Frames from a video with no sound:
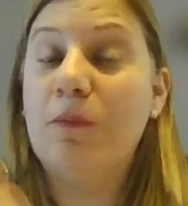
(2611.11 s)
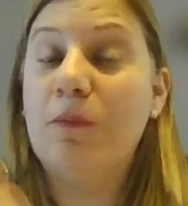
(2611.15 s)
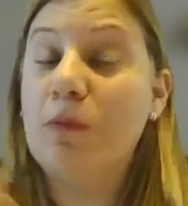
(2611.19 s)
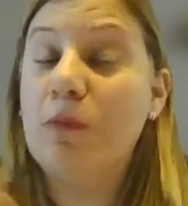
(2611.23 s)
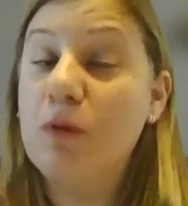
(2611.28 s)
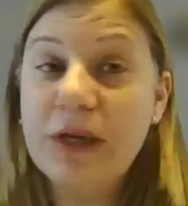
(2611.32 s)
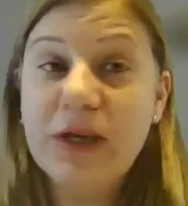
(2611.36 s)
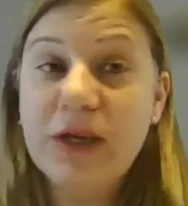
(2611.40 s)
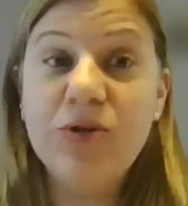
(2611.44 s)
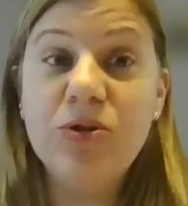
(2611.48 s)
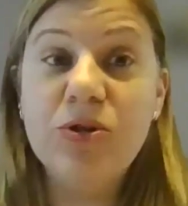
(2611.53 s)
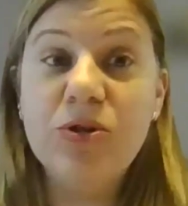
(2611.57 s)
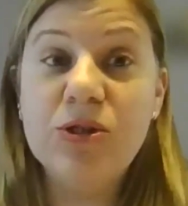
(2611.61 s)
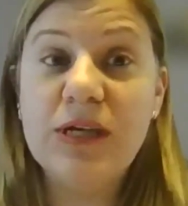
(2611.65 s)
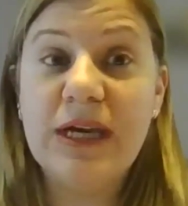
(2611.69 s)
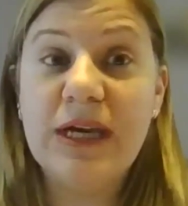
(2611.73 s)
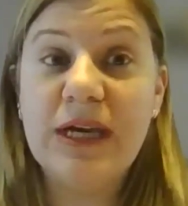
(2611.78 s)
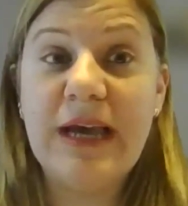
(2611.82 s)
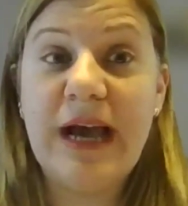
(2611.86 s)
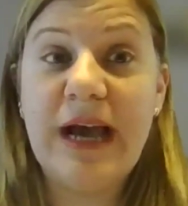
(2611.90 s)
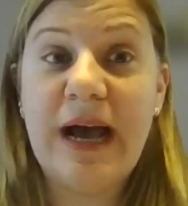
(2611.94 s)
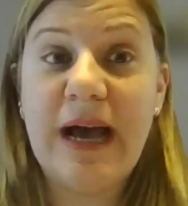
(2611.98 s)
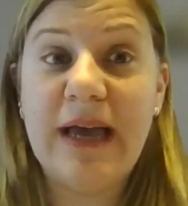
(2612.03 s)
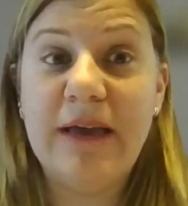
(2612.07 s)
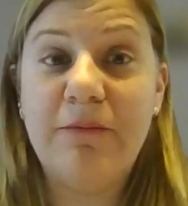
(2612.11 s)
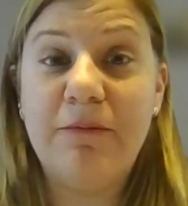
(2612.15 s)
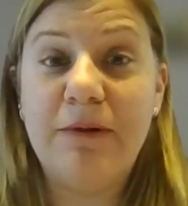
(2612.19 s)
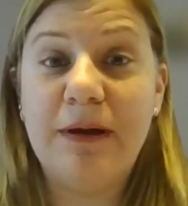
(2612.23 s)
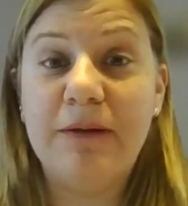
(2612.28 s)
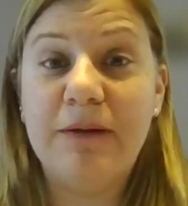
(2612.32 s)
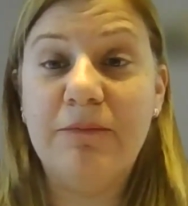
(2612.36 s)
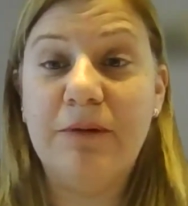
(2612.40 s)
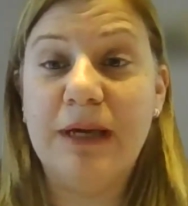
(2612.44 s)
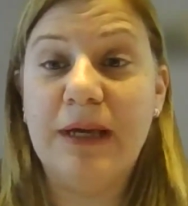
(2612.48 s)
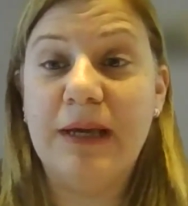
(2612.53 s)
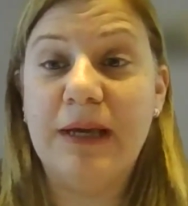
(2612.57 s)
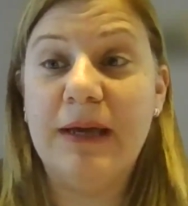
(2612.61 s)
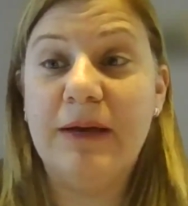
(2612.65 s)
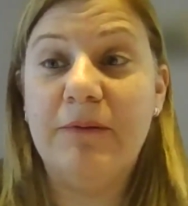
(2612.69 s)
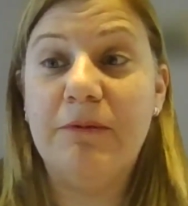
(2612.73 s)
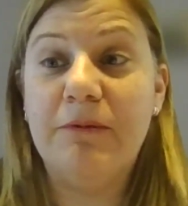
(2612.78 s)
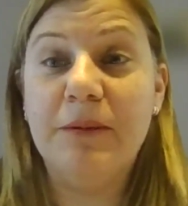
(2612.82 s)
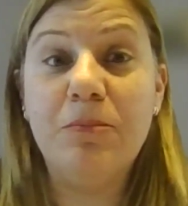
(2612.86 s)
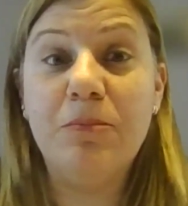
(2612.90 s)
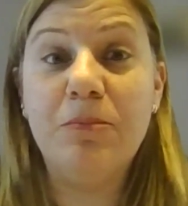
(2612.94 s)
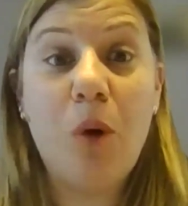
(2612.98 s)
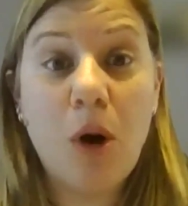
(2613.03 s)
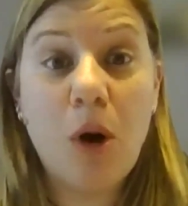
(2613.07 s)
We use AI when we
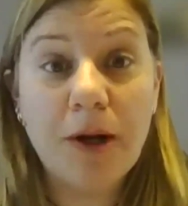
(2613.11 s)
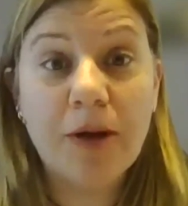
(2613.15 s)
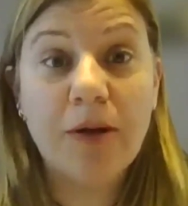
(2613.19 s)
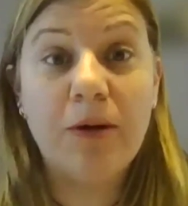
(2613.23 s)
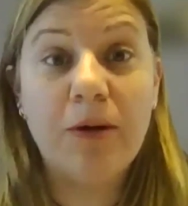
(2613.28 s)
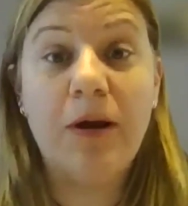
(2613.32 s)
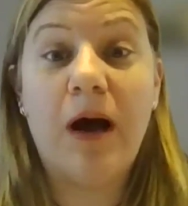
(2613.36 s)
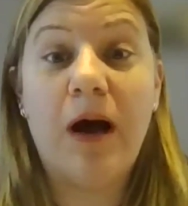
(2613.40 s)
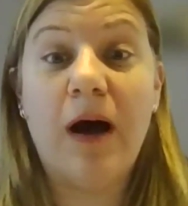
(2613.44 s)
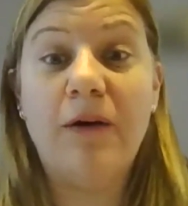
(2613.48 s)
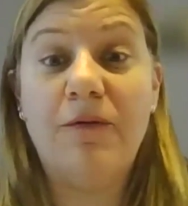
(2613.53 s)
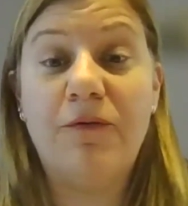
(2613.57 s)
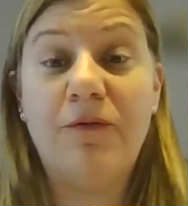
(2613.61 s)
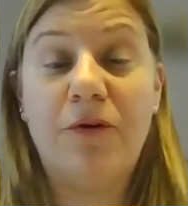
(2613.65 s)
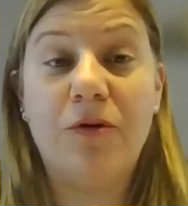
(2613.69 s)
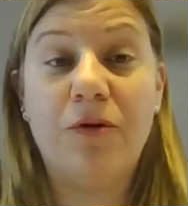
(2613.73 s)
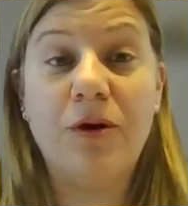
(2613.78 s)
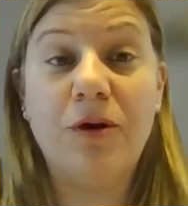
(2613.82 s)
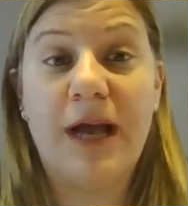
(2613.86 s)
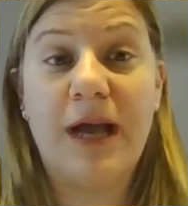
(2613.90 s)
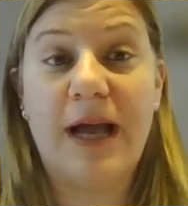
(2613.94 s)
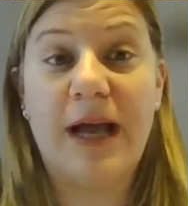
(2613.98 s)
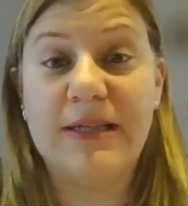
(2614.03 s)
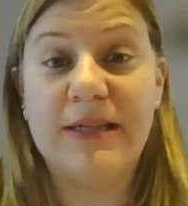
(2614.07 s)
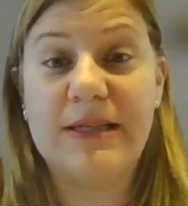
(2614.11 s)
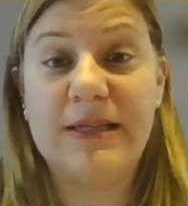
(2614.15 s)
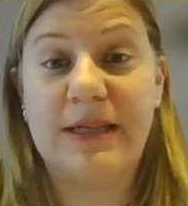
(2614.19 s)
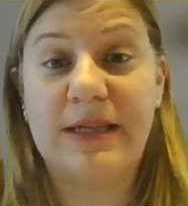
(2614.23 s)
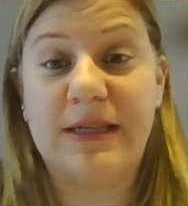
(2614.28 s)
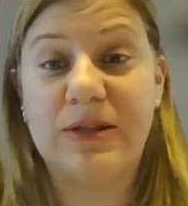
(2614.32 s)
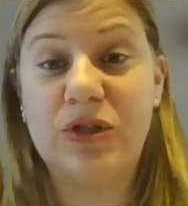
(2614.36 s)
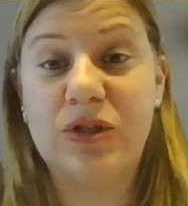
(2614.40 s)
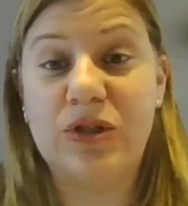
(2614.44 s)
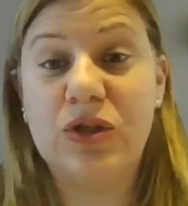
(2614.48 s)
model our forecasting.